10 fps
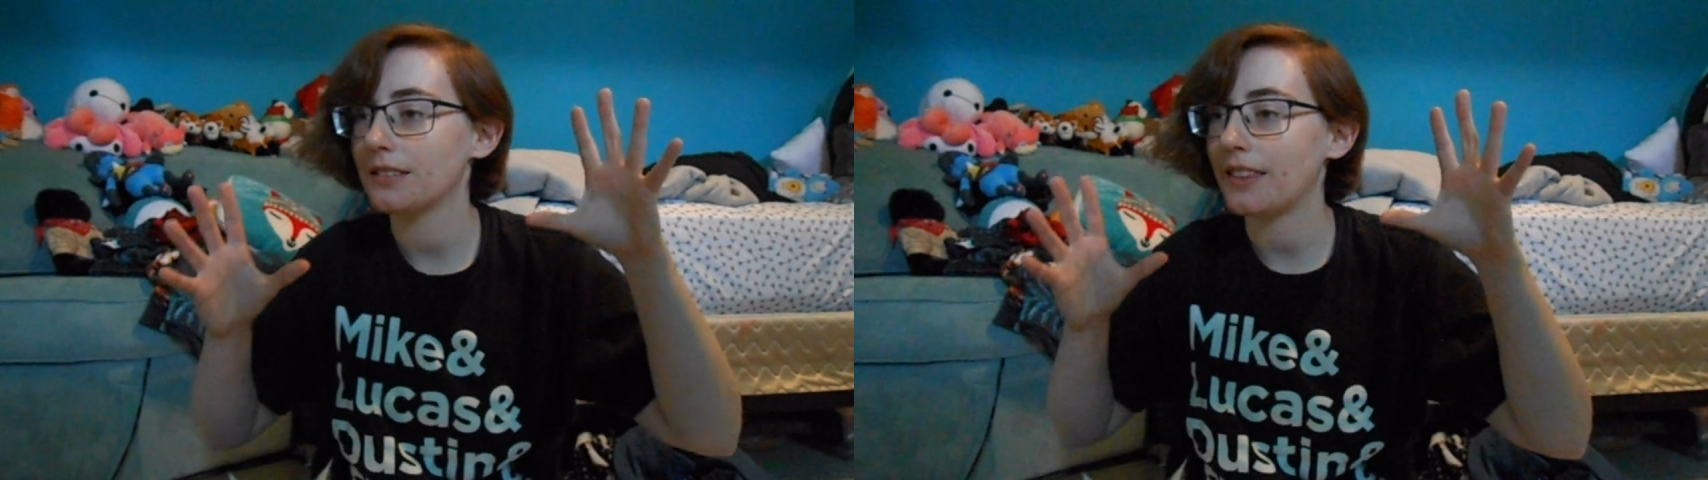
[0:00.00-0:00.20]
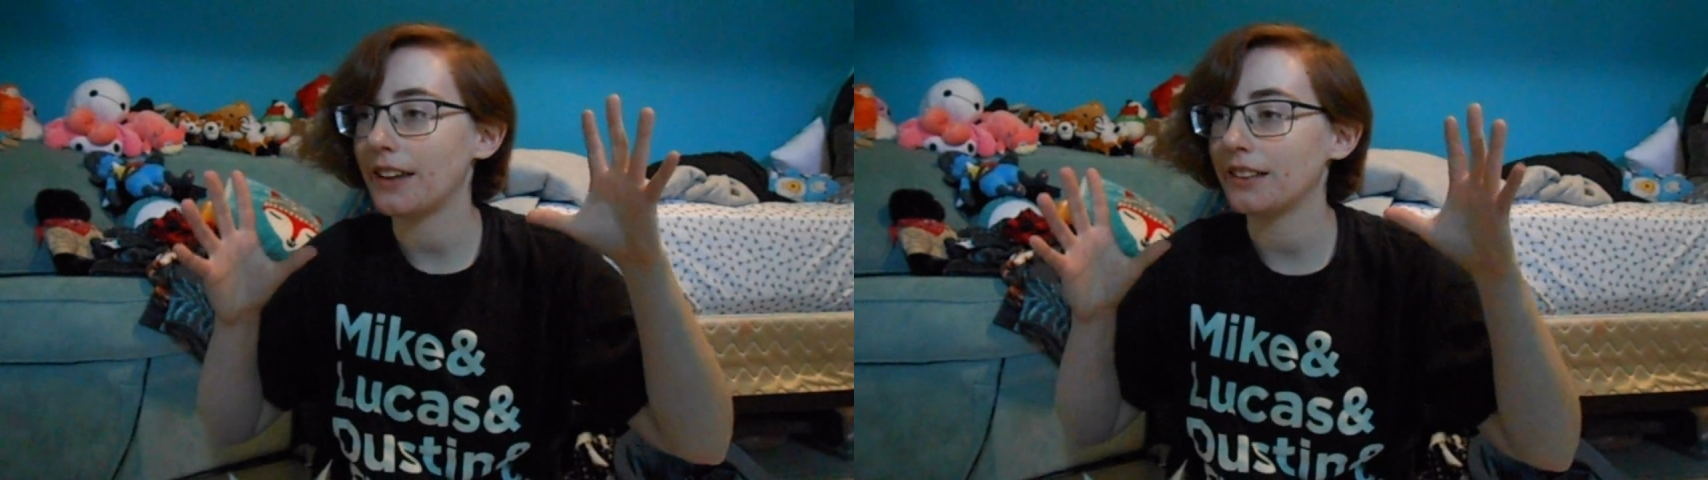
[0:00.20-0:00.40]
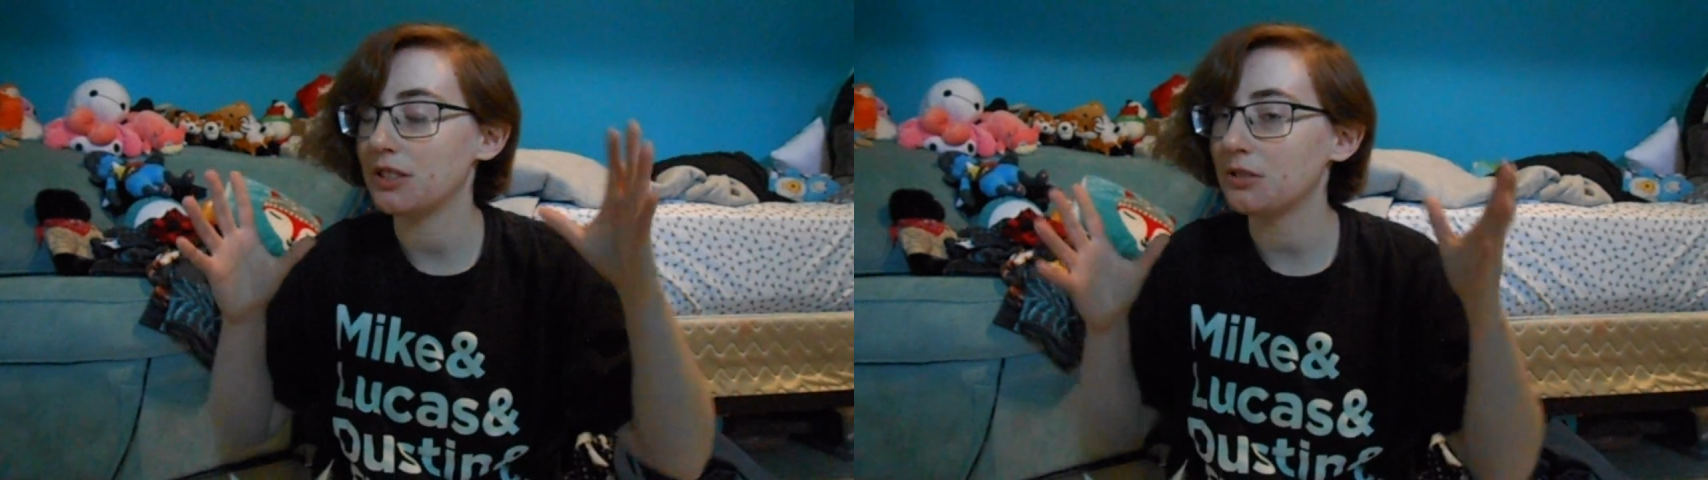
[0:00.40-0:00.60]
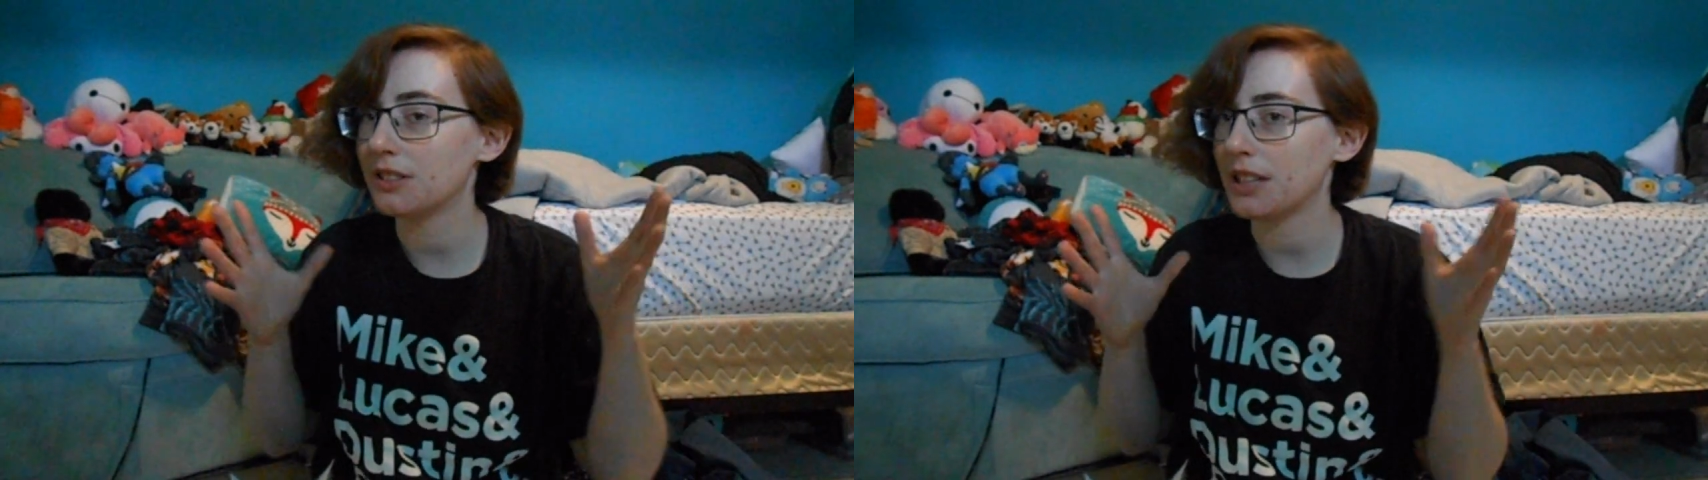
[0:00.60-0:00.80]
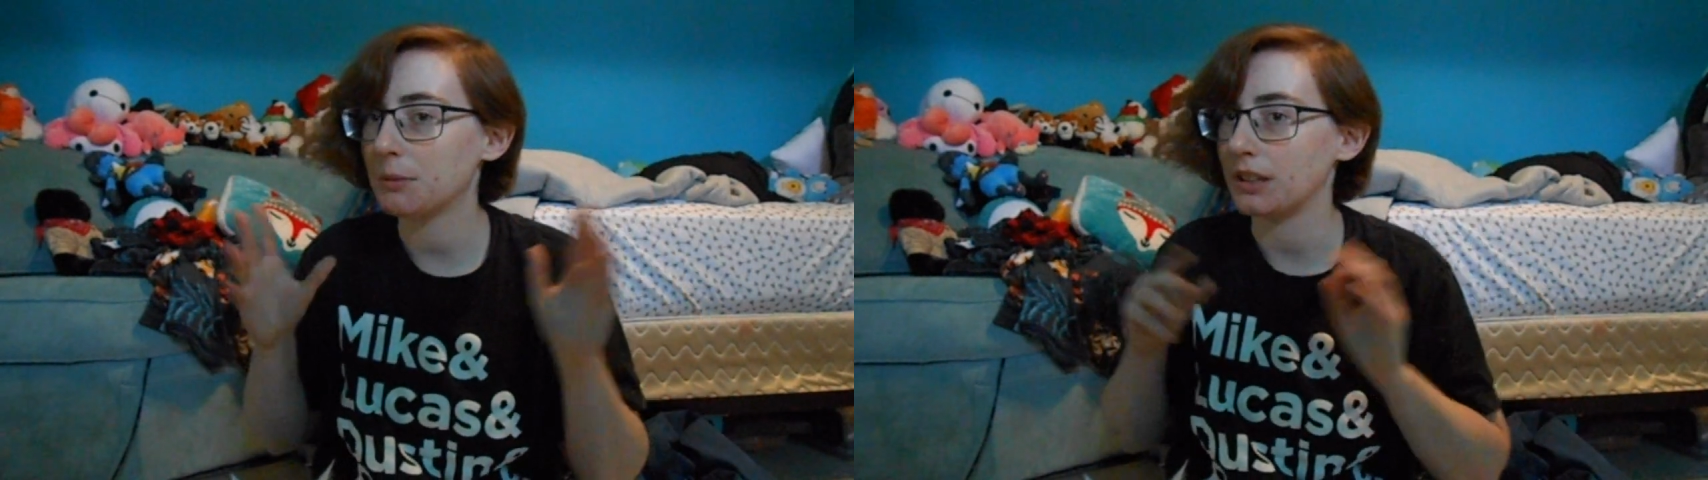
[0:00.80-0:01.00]
they do
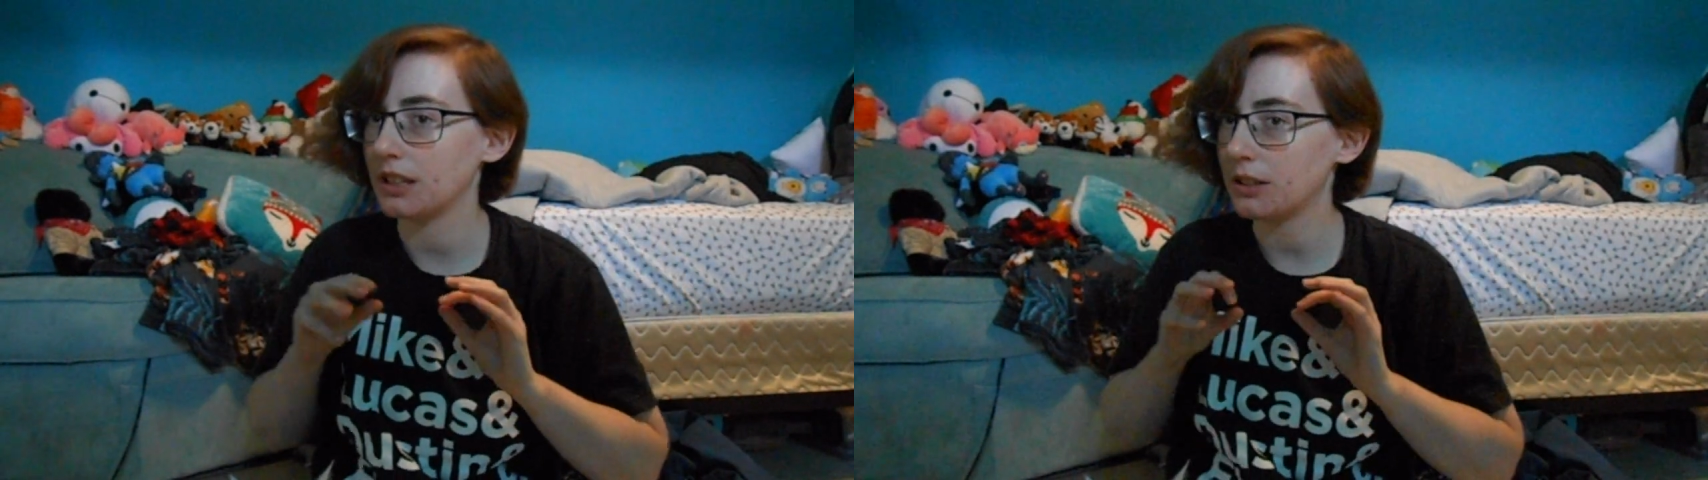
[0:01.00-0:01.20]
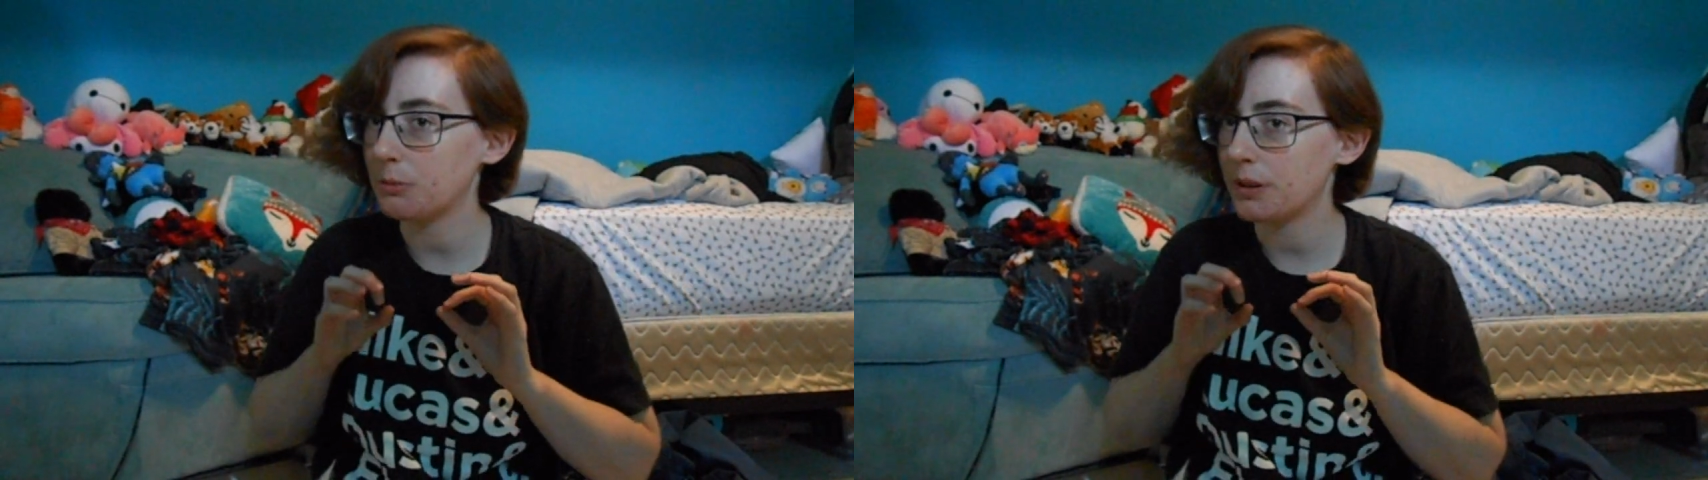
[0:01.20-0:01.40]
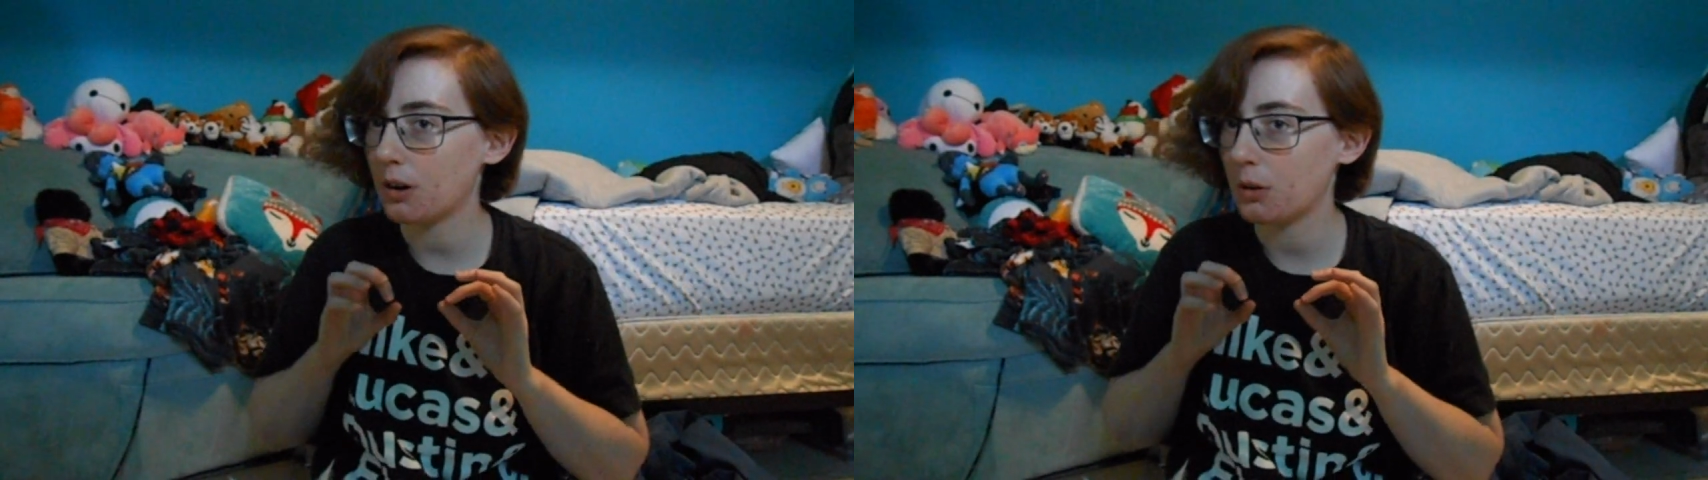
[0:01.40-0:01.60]
seem a little bit